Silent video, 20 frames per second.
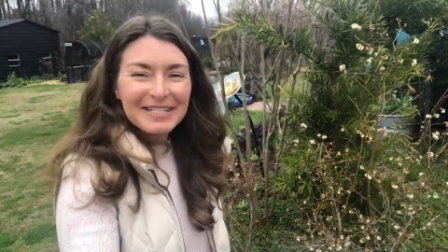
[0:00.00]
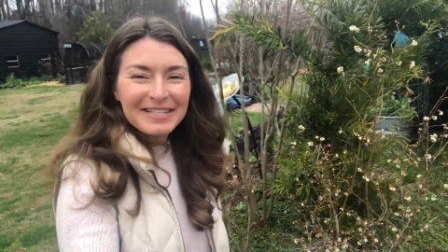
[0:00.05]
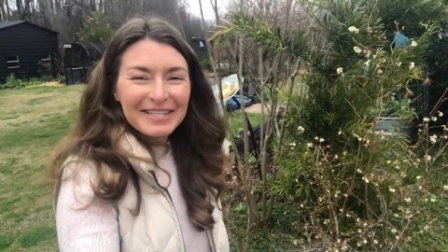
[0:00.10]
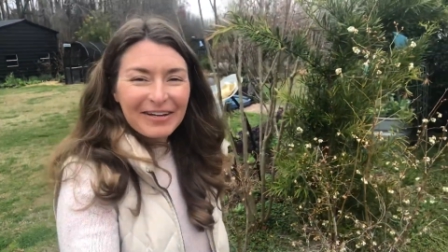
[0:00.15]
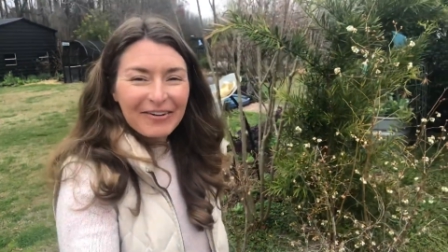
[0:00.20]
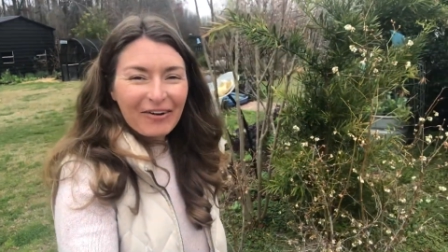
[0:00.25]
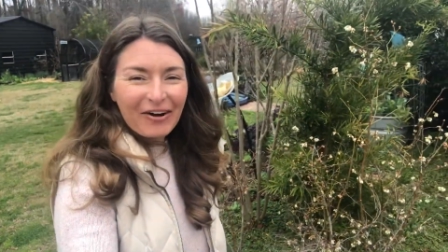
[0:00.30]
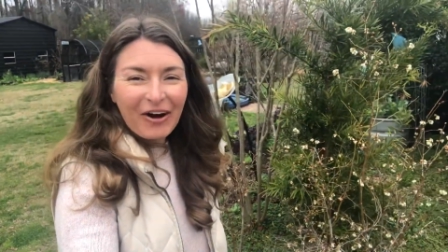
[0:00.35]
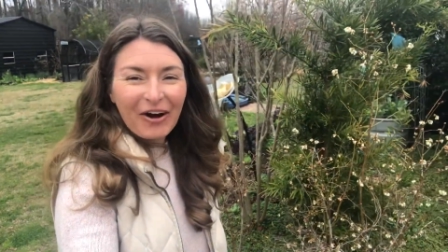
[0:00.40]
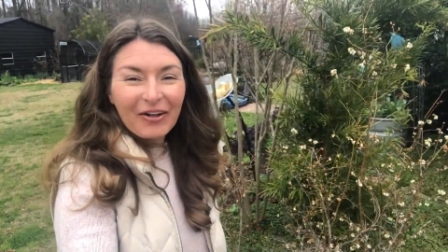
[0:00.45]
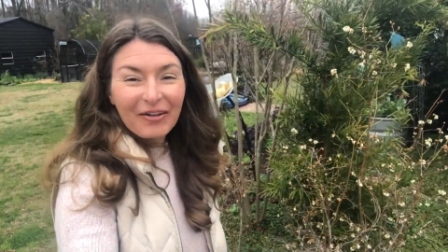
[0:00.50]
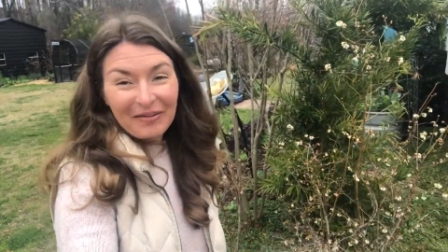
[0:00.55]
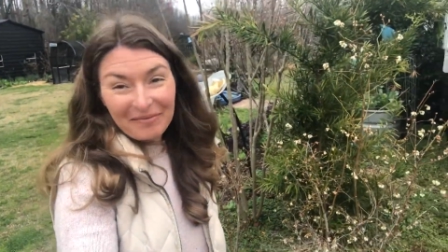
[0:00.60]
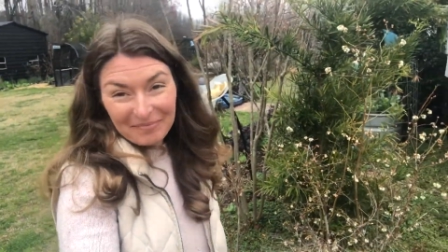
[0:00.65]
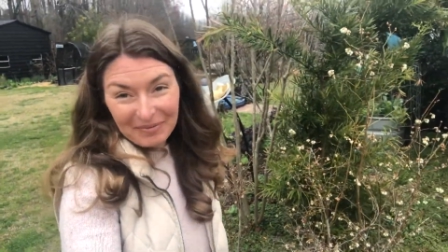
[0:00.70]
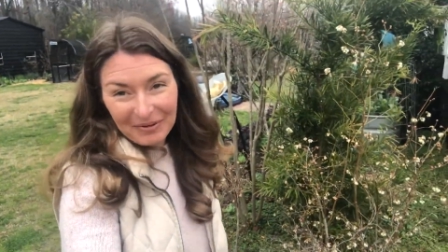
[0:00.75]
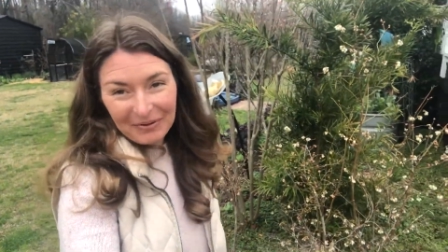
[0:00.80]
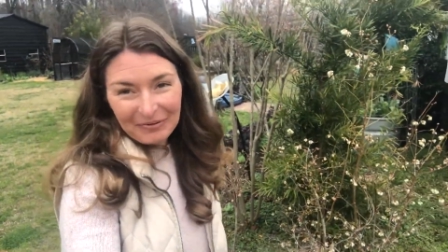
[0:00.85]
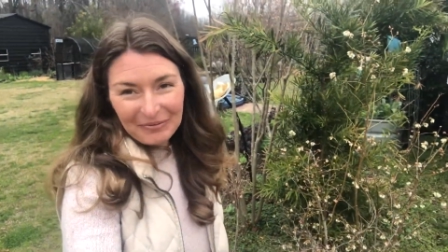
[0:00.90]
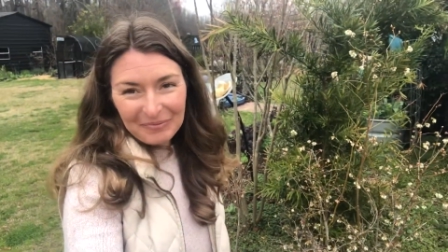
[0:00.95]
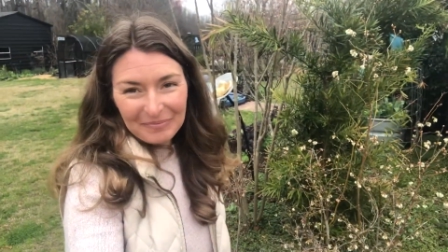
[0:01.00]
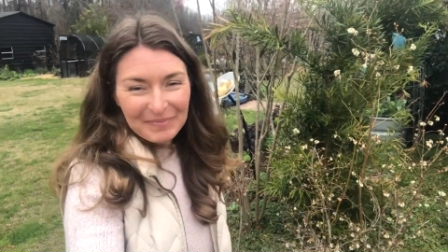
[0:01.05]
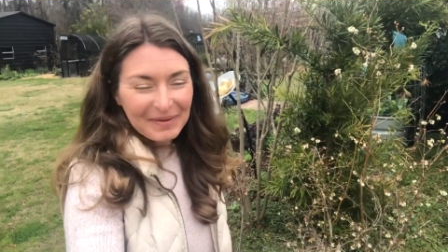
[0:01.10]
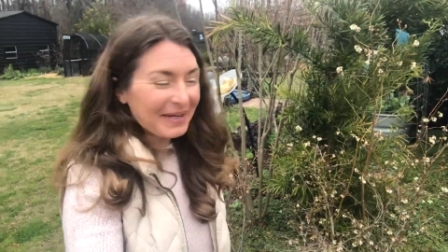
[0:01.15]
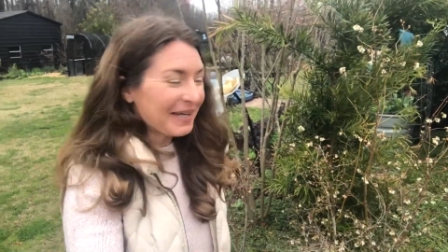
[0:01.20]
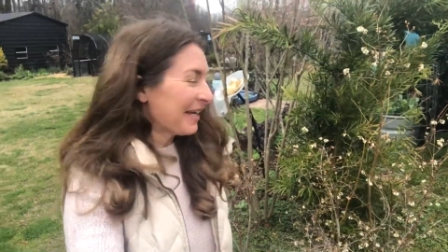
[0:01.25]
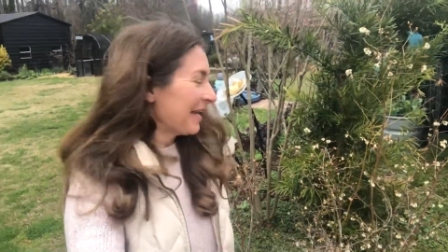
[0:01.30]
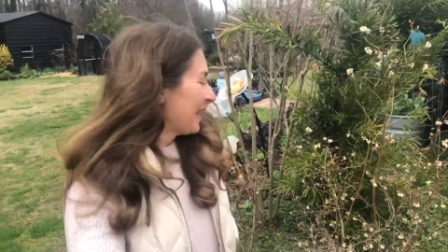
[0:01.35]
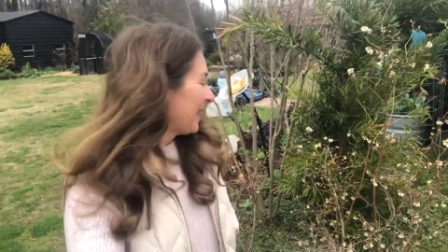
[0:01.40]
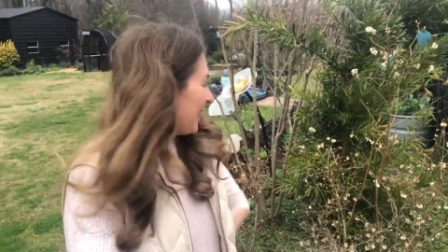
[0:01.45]
they're all in bloom.
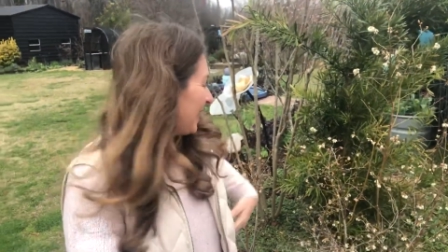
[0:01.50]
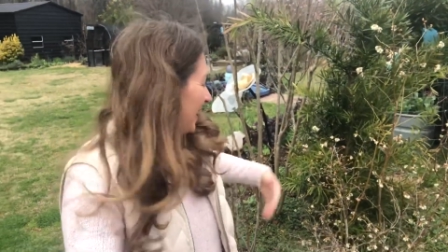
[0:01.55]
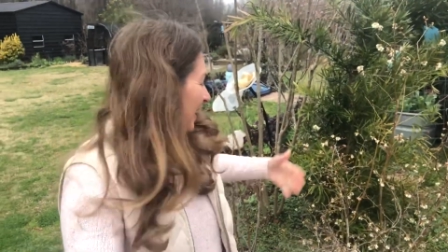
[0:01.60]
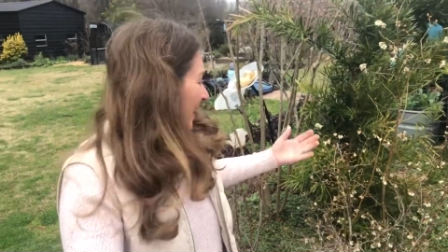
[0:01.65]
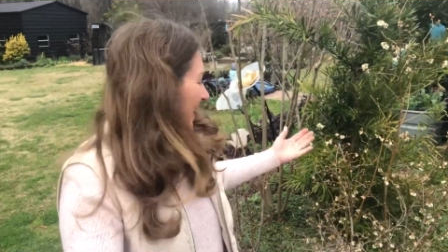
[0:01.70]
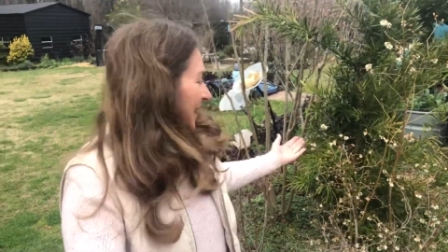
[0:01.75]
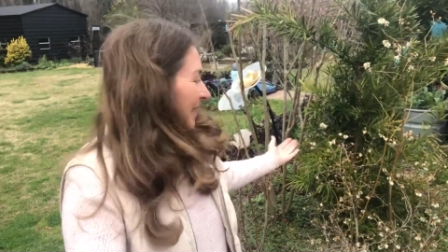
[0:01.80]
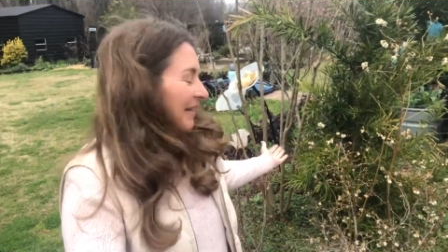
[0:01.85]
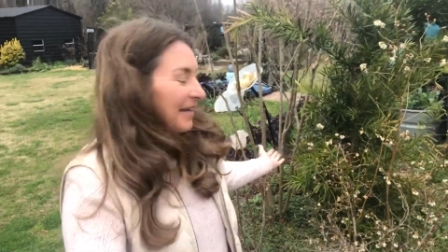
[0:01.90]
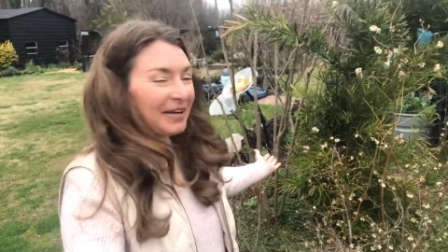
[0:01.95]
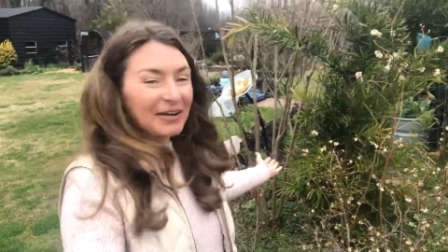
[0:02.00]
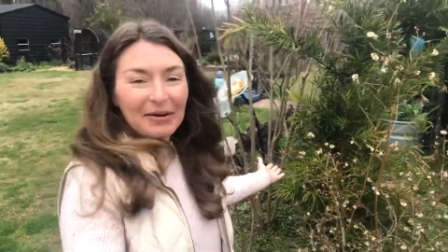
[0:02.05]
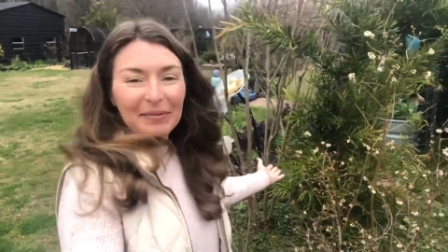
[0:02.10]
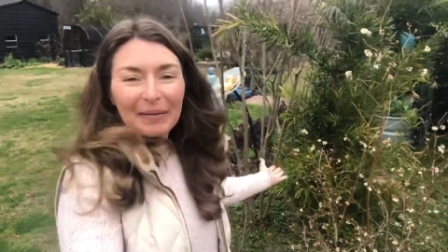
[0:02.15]
Here